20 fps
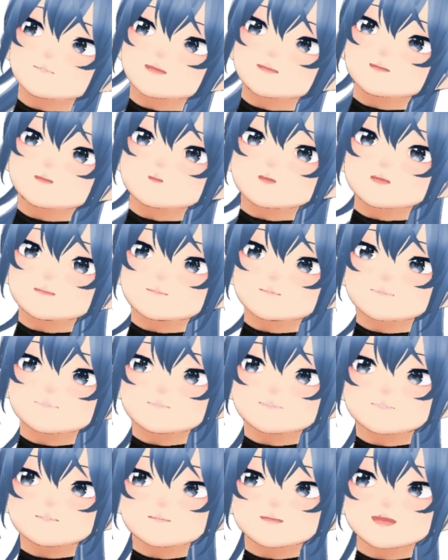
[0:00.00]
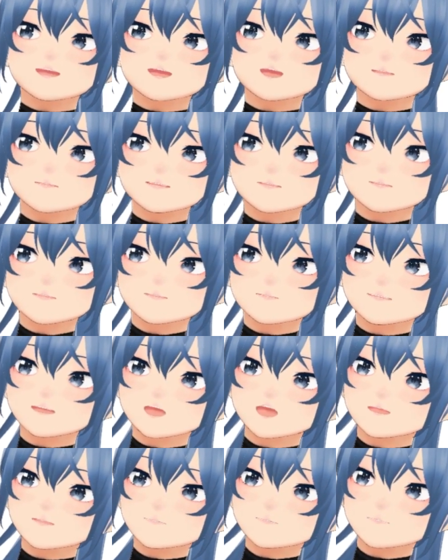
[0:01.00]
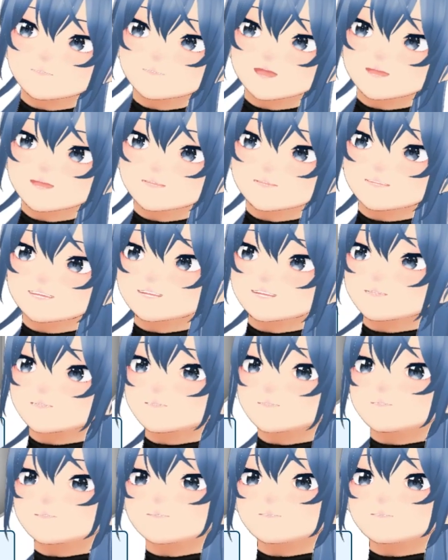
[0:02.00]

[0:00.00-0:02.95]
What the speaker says: wording in my opinion. But I guess